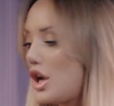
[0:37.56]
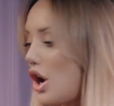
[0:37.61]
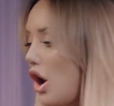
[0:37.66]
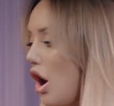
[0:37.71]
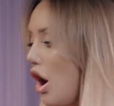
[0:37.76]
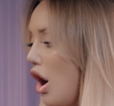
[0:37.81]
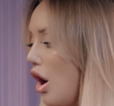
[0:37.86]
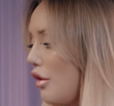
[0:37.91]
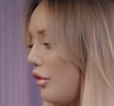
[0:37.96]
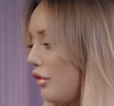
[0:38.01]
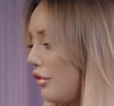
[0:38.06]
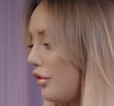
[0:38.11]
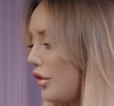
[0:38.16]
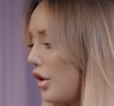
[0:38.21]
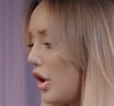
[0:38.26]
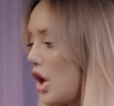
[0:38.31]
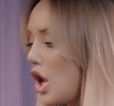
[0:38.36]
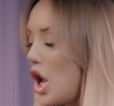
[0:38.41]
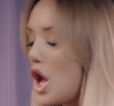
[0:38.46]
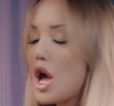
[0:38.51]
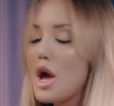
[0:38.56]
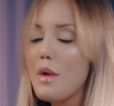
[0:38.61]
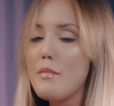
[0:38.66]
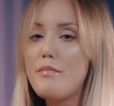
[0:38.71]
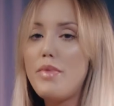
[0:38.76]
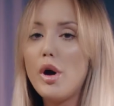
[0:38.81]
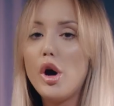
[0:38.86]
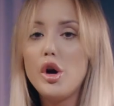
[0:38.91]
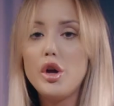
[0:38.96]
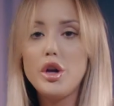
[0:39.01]
it off.
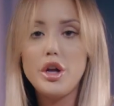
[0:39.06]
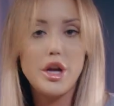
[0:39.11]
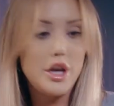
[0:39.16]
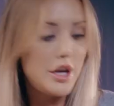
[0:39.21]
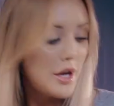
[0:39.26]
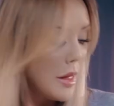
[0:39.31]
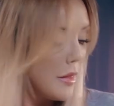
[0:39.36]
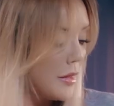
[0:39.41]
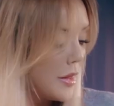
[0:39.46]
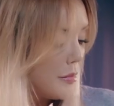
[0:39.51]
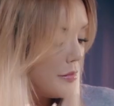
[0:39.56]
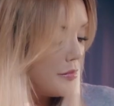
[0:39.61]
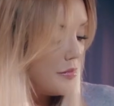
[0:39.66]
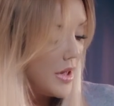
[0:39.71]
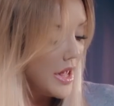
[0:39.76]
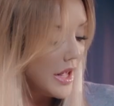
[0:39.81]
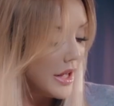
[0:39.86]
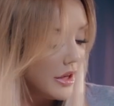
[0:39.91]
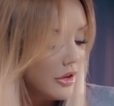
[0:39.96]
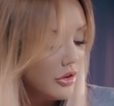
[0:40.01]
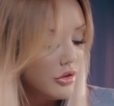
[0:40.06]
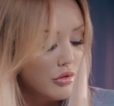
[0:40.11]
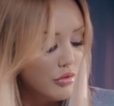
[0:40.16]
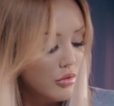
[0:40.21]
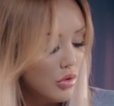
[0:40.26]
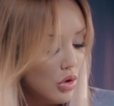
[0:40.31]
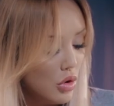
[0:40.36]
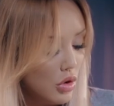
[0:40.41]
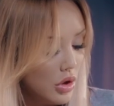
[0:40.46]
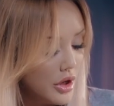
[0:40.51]
Put in the biggest
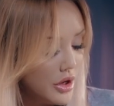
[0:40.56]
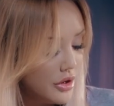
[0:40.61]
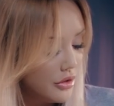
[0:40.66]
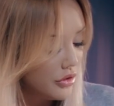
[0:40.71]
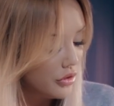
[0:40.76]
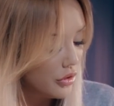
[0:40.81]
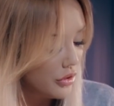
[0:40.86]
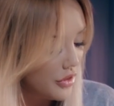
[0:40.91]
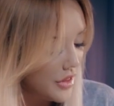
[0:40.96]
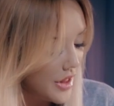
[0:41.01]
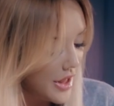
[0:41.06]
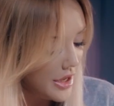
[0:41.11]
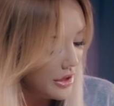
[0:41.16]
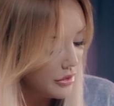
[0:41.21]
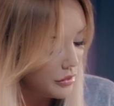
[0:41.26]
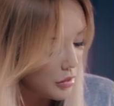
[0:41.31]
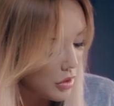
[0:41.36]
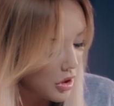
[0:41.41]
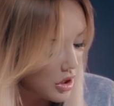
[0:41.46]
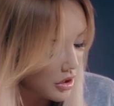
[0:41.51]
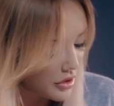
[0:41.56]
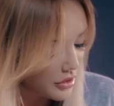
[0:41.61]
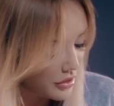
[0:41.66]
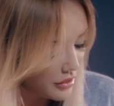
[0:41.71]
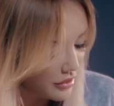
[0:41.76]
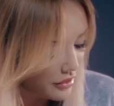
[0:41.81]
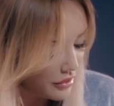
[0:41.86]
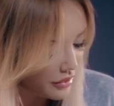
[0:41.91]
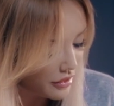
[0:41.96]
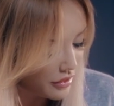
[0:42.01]
rollers, so these
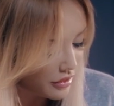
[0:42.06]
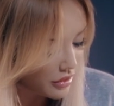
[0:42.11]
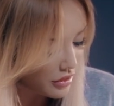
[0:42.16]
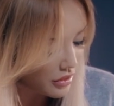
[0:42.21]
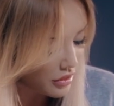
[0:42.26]
ones,